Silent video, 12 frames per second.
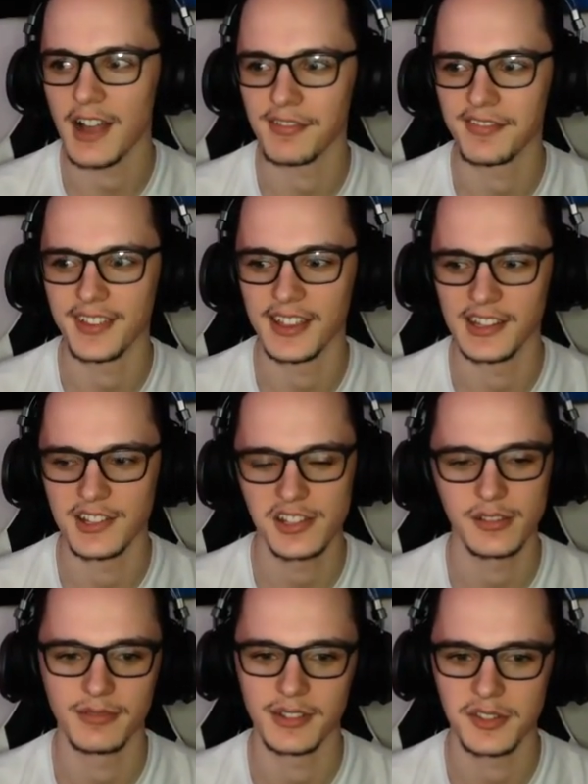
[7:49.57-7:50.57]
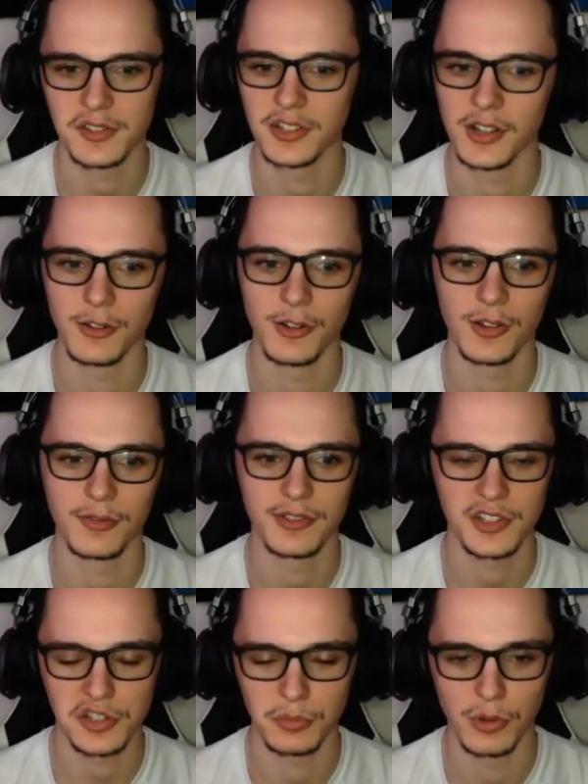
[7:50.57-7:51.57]
have a feeling something's going to go wrong
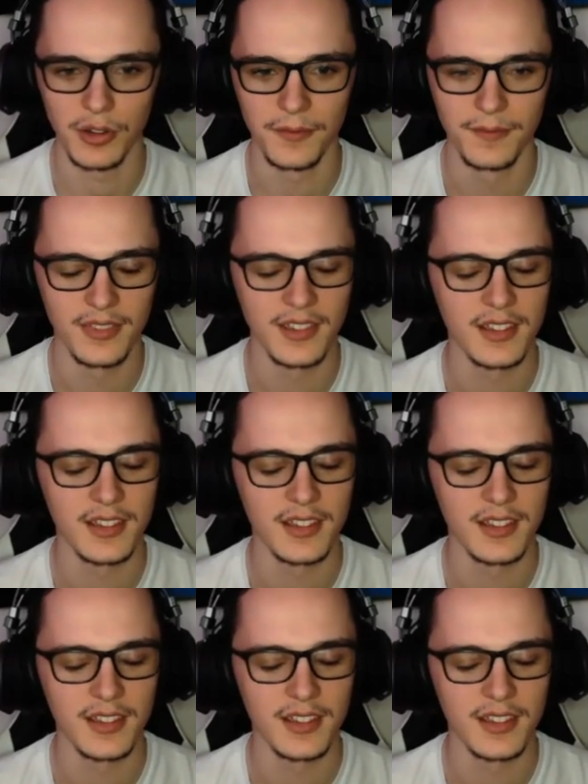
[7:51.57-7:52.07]
for someone.